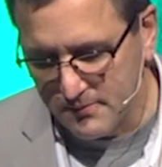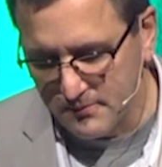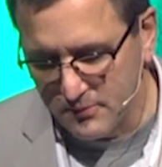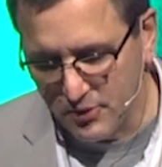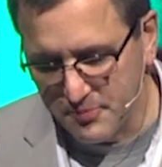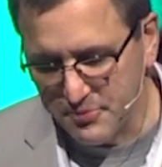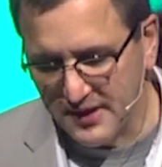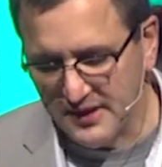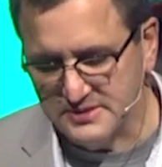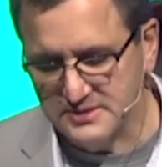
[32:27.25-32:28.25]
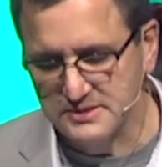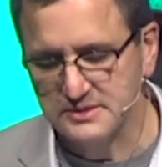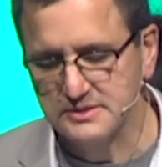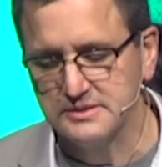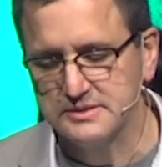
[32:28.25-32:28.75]
Lord, bring us
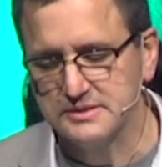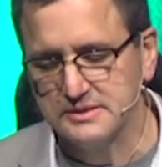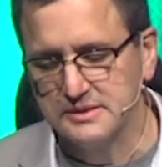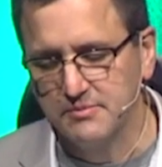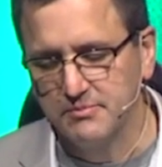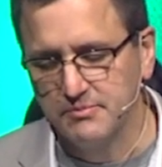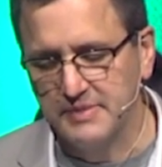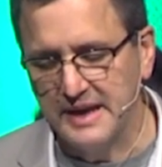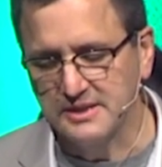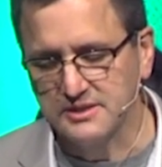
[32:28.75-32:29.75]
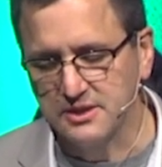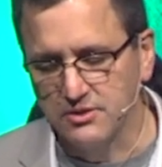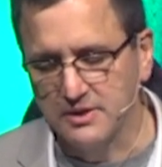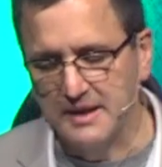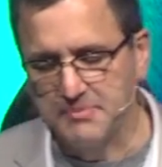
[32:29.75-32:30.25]
back into your
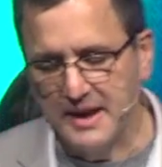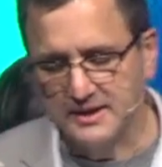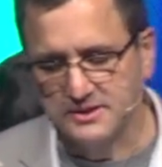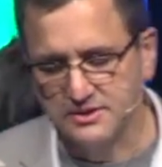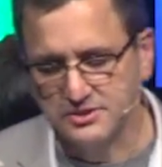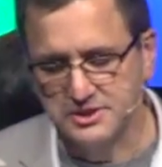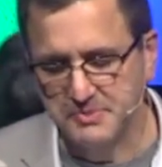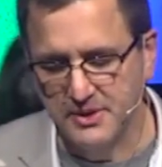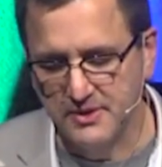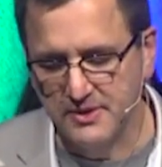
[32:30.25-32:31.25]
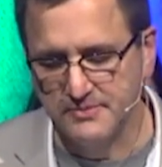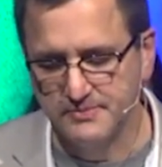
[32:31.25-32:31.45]
light, back into your Spirit.